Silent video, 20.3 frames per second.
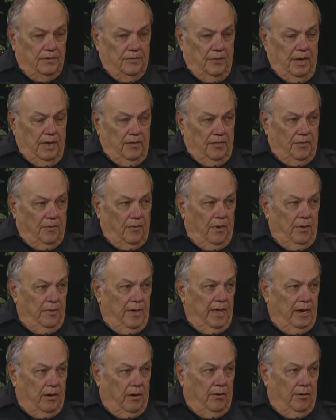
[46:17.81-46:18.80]
We had
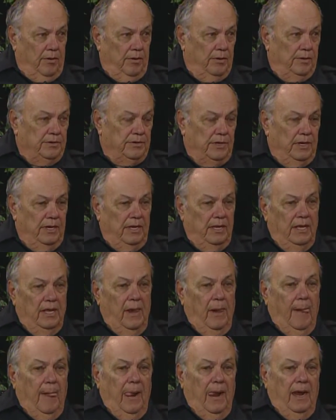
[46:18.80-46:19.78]
3-man crews,
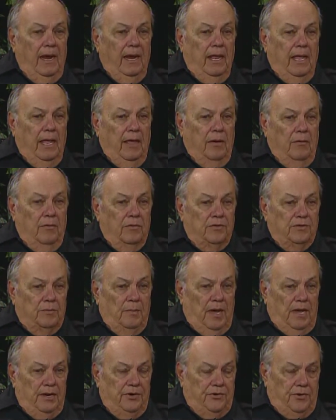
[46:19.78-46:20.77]
and it was
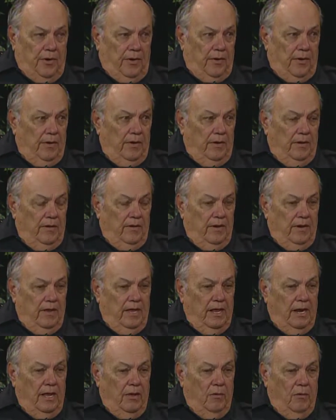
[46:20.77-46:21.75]
my turn,
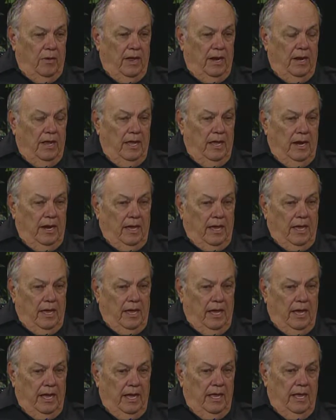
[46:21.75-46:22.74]
and I went, and a
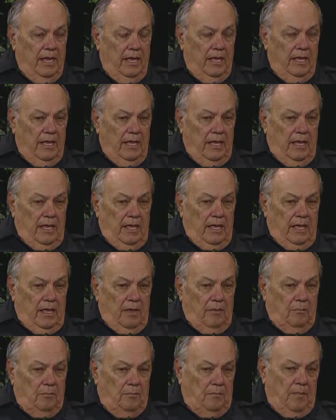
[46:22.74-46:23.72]
guy
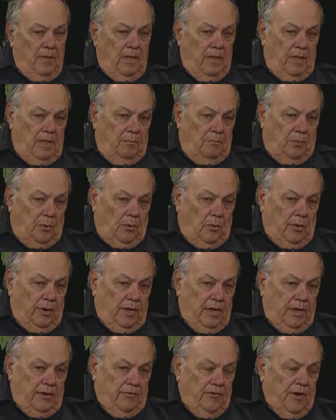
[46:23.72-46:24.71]
pulled
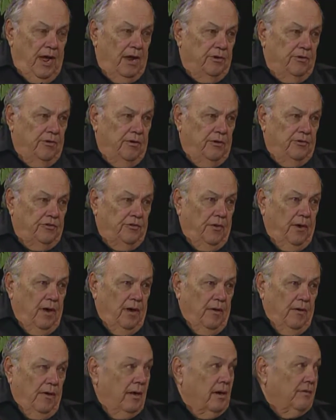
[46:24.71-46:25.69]
a tractor and
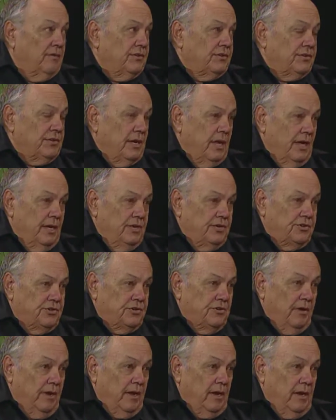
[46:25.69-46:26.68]
trailer out of a side
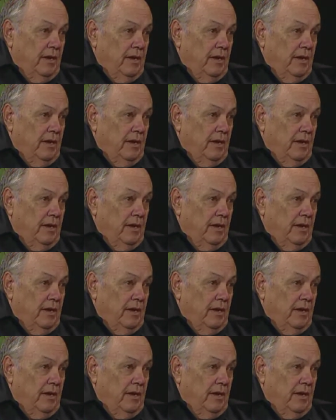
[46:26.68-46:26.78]
street,